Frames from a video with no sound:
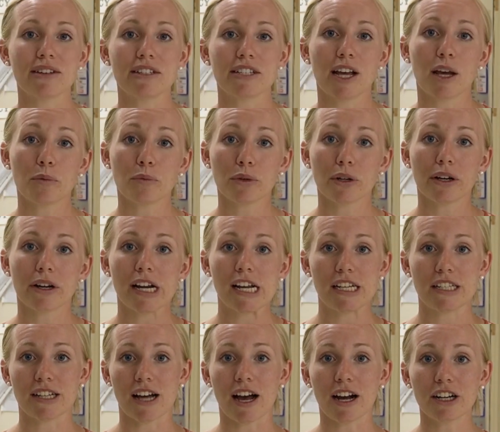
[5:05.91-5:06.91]
a
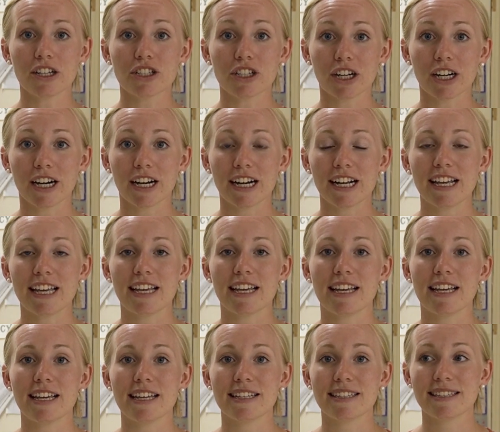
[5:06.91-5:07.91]
temporary doctor.
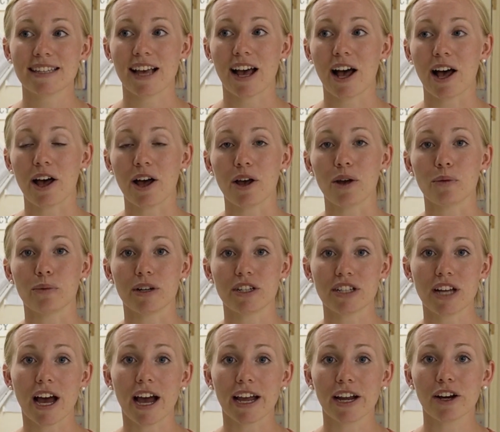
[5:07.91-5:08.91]
He's a
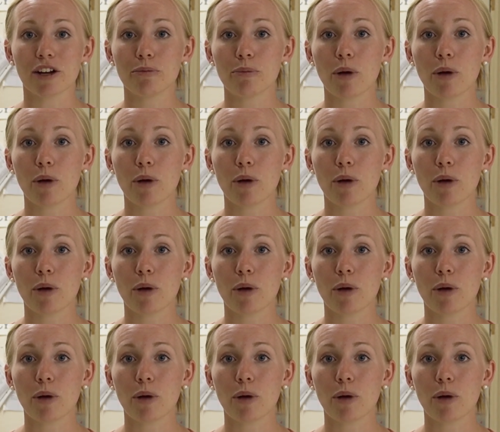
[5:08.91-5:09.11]
retired